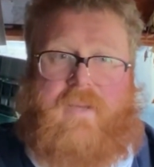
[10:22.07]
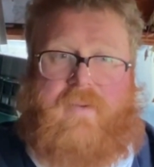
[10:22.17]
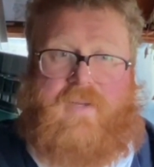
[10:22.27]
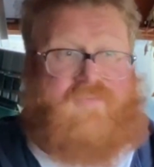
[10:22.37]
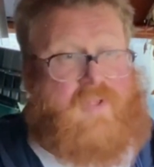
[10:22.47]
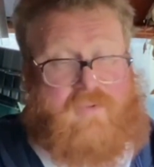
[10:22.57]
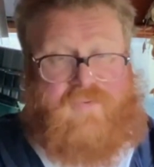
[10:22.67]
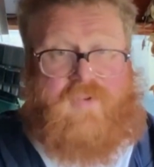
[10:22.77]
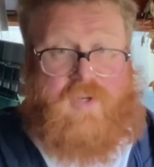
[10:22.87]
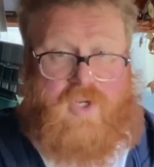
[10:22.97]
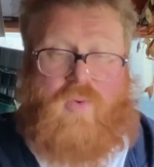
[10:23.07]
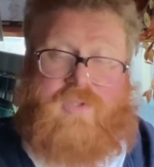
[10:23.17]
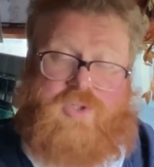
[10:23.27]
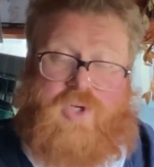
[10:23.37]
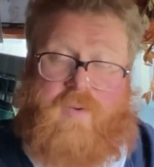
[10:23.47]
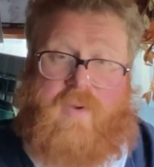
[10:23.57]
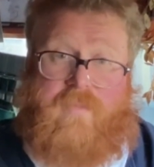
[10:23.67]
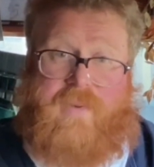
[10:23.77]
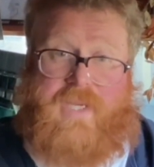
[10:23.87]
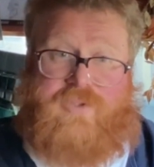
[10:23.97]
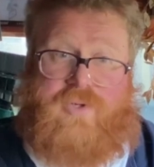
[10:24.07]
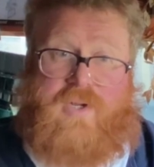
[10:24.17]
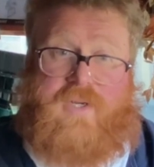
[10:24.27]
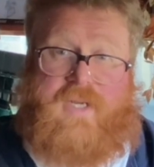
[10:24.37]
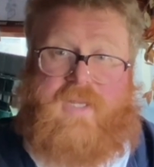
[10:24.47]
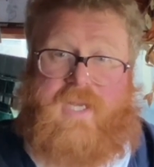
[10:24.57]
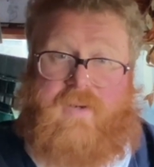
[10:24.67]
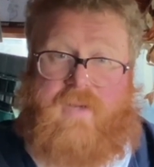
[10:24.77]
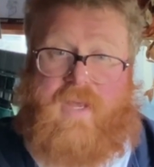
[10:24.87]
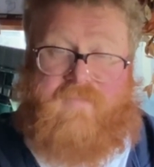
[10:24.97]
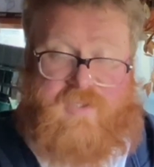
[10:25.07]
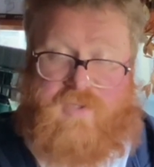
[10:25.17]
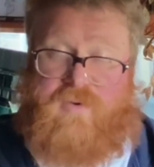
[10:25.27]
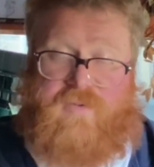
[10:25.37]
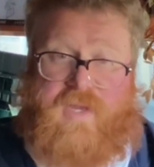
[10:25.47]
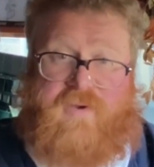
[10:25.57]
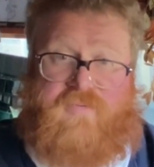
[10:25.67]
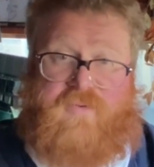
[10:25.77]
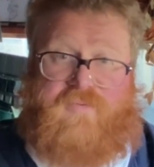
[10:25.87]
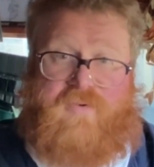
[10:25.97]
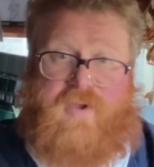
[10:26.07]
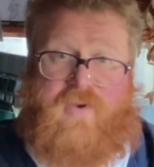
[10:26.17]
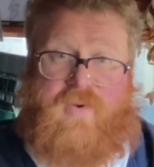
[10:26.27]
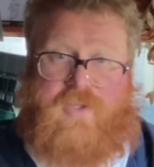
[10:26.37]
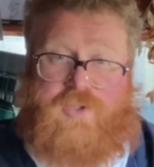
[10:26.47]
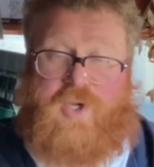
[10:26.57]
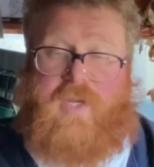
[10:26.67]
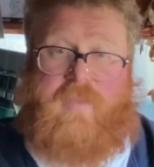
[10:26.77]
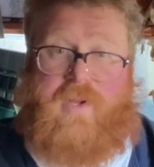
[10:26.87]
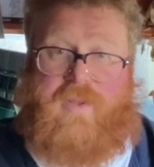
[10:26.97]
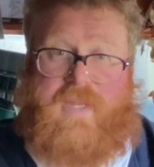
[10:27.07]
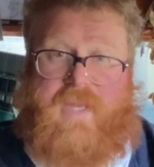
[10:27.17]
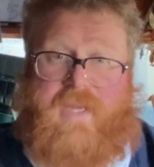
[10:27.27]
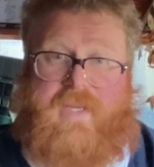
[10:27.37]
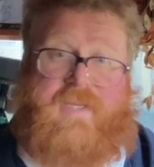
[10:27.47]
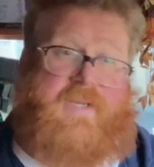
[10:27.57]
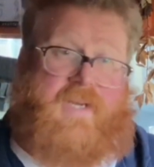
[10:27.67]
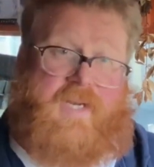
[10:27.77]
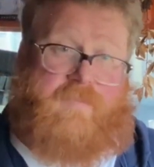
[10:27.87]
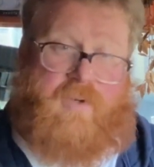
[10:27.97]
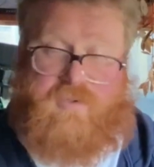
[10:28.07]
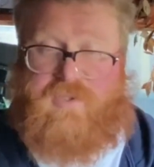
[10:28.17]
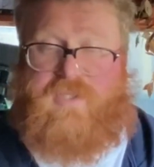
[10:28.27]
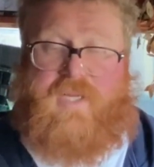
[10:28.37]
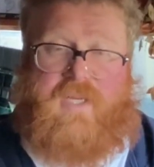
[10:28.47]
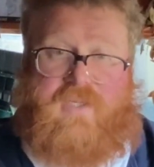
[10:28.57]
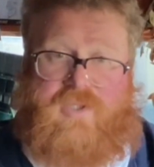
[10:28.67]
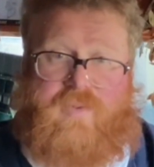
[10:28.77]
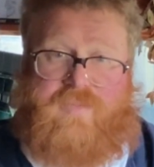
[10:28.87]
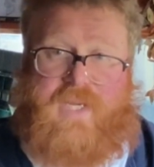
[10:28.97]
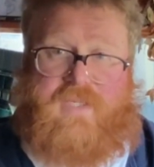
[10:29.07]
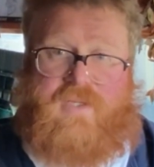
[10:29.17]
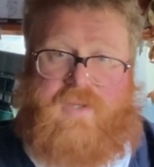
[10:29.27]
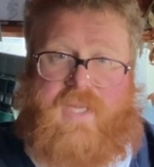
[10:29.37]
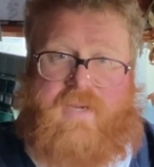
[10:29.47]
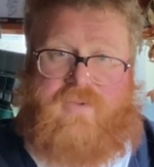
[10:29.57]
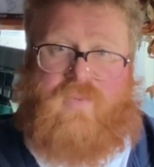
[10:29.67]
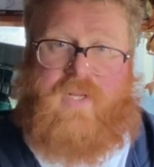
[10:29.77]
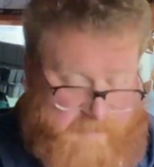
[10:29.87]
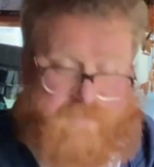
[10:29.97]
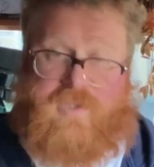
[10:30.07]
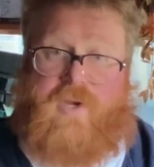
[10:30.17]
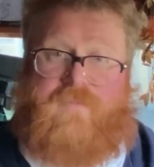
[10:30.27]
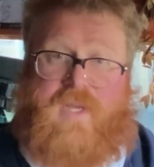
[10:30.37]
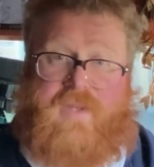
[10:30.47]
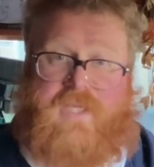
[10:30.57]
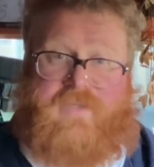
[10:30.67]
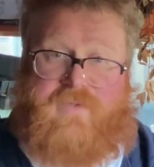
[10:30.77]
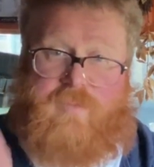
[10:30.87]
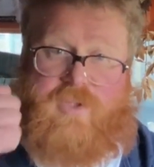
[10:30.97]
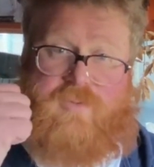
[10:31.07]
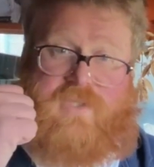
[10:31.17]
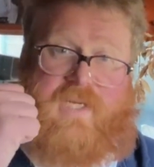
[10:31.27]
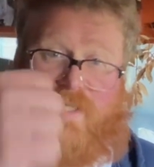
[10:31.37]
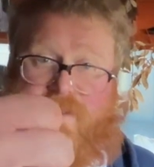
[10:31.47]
And for those of you that do want to join me on Patreon, I'm ever so thankful for you joining me on there. I'll post some updates on there as well. So thanks ever so much. We'll see you next